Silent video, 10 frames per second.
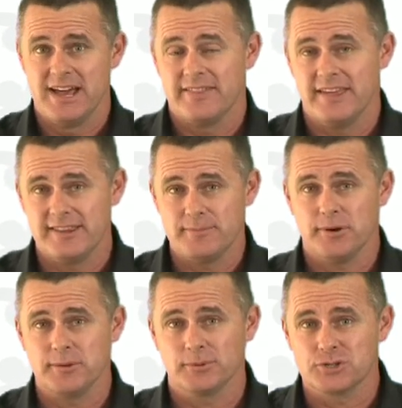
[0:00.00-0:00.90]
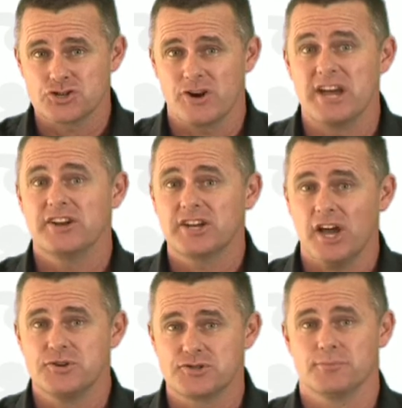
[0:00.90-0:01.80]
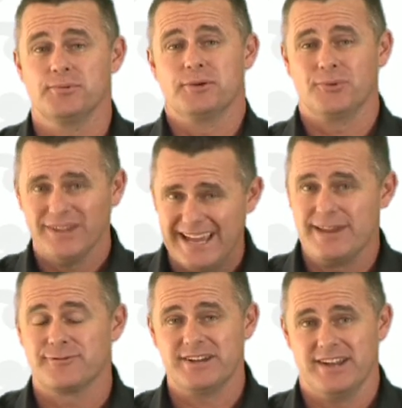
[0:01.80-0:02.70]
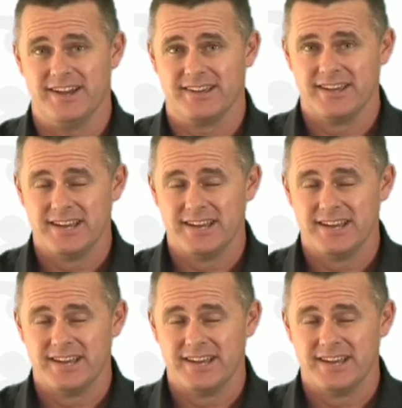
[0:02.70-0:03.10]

They're the people who train and coach your people every day.